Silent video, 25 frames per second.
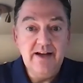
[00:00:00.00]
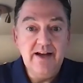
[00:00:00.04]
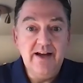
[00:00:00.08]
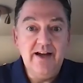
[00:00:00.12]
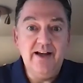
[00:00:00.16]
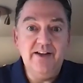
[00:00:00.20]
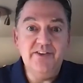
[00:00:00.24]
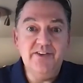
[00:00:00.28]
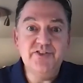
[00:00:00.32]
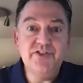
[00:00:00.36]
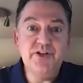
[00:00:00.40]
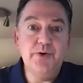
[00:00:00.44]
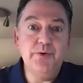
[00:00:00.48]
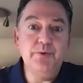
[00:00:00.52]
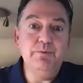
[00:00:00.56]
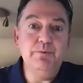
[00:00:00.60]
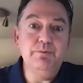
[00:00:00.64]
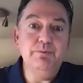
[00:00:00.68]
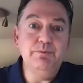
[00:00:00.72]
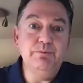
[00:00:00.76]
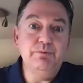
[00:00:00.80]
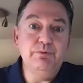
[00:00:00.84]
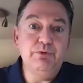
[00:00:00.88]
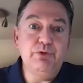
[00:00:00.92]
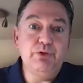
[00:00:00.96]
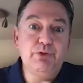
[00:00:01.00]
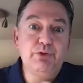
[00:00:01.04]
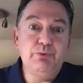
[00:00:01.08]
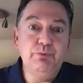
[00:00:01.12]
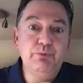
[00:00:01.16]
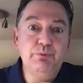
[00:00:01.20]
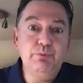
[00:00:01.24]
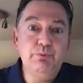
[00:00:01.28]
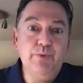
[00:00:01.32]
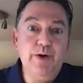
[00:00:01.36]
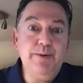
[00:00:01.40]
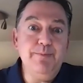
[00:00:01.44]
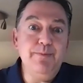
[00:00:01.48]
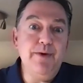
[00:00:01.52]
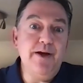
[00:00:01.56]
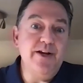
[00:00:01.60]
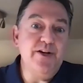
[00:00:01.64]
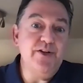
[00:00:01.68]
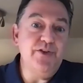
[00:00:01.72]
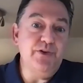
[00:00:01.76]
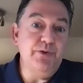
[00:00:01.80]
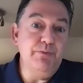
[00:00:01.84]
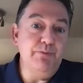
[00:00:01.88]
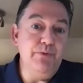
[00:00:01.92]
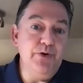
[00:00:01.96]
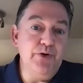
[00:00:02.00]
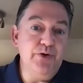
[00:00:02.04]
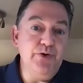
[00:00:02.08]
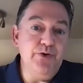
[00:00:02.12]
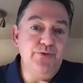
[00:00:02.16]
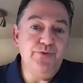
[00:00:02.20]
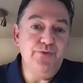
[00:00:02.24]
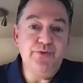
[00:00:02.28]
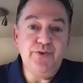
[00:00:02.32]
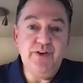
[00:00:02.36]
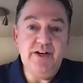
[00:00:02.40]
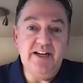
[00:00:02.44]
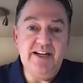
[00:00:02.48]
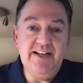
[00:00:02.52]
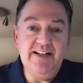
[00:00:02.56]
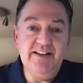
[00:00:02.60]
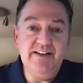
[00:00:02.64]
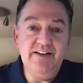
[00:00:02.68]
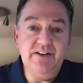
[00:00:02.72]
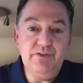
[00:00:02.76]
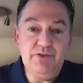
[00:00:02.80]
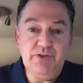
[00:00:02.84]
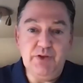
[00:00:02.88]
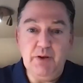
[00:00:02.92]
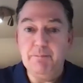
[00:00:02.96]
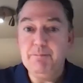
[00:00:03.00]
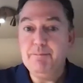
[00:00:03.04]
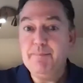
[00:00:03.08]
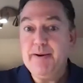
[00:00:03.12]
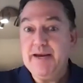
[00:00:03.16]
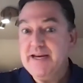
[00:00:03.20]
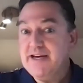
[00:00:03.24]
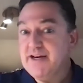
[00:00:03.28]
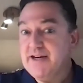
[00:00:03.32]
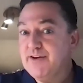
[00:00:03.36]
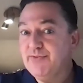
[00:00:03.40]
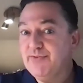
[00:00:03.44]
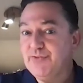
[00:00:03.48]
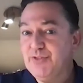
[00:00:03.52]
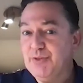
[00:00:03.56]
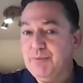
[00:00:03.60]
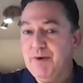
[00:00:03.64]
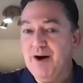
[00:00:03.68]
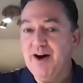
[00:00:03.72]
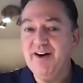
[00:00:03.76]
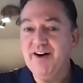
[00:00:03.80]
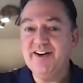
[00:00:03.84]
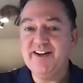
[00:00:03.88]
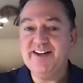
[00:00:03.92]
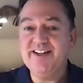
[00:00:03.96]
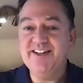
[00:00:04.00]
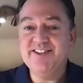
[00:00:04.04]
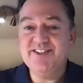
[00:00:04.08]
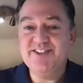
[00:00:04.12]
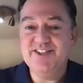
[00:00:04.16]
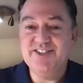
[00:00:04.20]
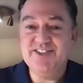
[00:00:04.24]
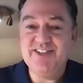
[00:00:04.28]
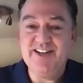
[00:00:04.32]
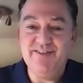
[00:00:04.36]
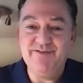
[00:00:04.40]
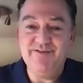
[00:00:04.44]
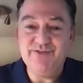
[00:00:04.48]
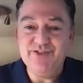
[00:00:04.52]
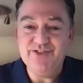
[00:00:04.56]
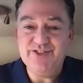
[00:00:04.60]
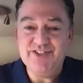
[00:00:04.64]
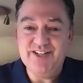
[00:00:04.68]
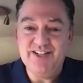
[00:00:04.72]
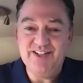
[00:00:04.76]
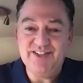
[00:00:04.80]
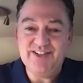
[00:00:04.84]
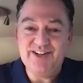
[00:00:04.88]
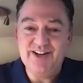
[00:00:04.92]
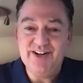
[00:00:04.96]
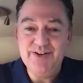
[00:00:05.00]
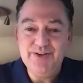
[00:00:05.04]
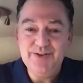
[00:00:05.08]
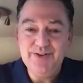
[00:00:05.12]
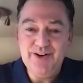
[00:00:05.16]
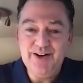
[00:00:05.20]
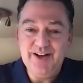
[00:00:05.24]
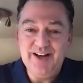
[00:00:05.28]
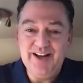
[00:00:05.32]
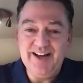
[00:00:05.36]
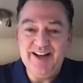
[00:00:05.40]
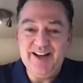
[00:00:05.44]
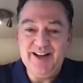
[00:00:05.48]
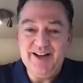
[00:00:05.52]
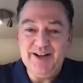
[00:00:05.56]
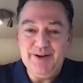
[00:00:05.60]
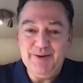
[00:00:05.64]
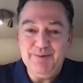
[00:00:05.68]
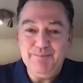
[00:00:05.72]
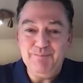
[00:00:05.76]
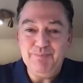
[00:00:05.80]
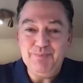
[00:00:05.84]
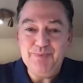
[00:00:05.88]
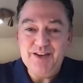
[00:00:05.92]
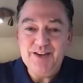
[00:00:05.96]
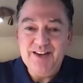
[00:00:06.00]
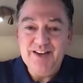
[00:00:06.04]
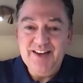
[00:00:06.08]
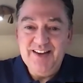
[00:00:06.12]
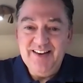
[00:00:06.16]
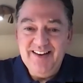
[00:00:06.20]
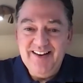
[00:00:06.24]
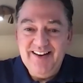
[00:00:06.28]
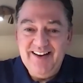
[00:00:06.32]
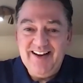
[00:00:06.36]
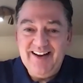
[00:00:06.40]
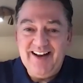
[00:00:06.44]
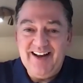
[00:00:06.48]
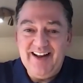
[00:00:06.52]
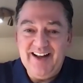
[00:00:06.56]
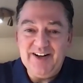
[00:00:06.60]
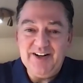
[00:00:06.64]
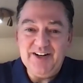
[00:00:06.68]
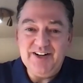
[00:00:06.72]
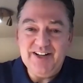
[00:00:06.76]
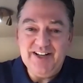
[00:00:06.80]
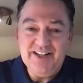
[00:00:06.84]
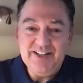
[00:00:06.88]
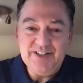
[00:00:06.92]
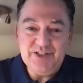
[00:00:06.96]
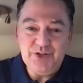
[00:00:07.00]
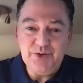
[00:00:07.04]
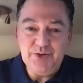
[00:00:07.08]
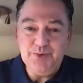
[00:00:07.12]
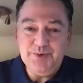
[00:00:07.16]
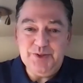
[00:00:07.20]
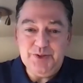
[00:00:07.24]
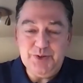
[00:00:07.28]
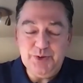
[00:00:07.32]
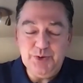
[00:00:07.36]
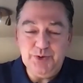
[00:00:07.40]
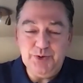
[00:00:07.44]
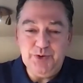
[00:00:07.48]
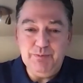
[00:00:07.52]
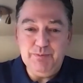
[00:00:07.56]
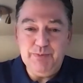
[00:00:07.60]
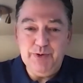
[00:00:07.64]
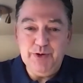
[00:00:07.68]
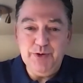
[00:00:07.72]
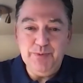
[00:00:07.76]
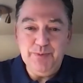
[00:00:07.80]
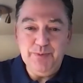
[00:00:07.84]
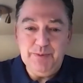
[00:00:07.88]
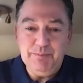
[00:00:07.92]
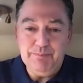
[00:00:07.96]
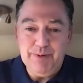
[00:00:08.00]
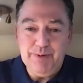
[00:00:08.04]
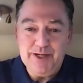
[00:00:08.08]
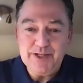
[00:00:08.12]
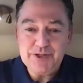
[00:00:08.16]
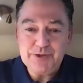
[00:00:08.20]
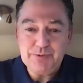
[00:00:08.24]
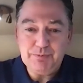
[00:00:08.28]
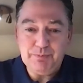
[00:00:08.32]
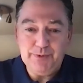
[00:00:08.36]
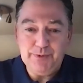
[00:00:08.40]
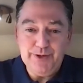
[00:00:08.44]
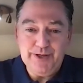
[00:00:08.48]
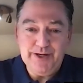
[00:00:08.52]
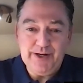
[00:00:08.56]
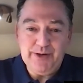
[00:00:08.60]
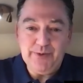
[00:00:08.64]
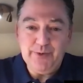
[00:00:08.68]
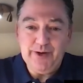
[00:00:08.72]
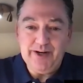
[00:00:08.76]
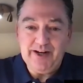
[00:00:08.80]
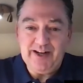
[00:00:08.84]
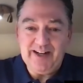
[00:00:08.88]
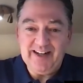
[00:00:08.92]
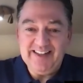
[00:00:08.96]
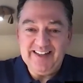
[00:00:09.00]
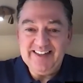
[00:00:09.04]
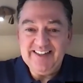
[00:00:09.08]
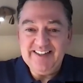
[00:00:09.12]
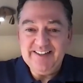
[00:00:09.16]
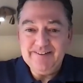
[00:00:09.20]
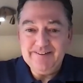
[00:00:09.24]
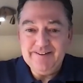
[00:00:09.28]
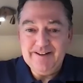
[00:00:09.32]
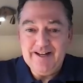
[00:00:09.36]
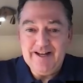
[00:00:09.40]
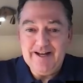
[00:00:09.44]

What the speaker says: And so we made the move in the peak of the market to San Francisco. So we saw the boom and bust pretty quickly.